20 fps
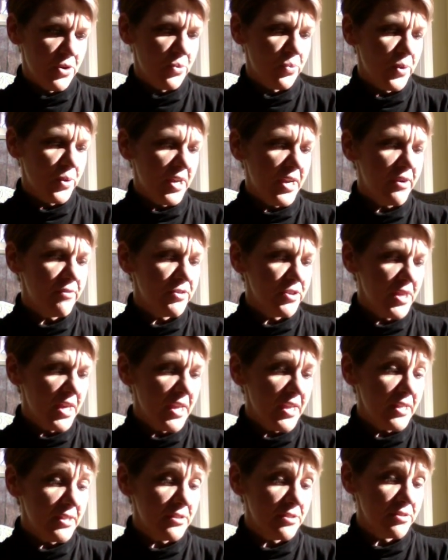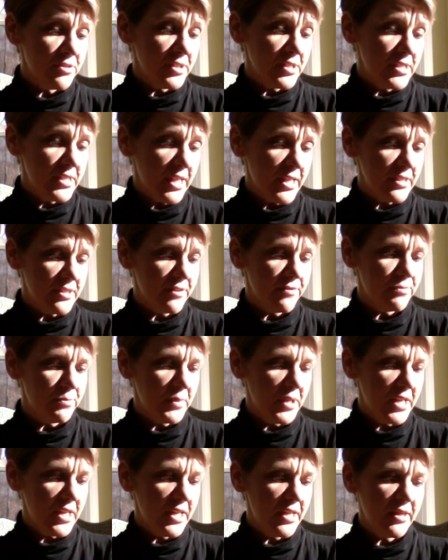Whenever they enter the tent of
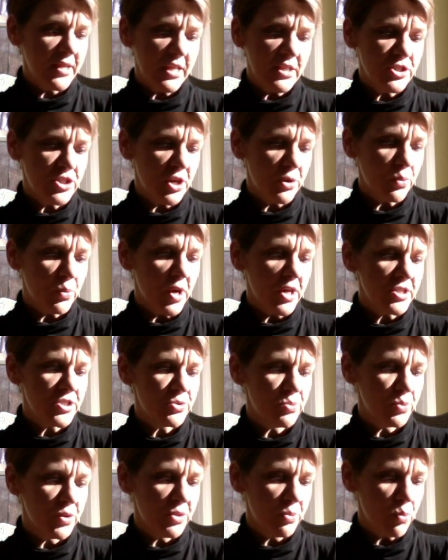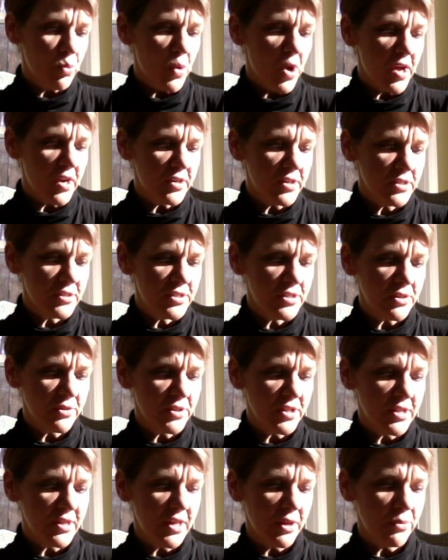meeting, they shall wash with water so
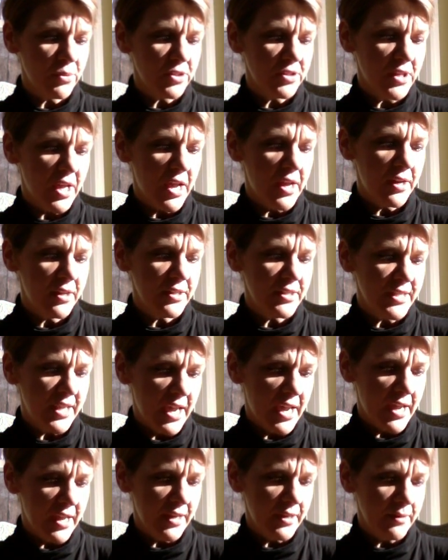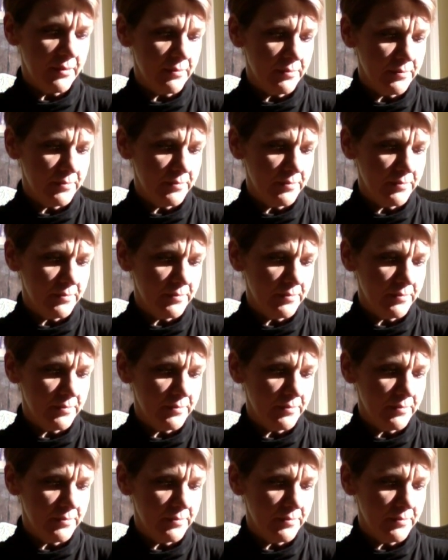that they will not die.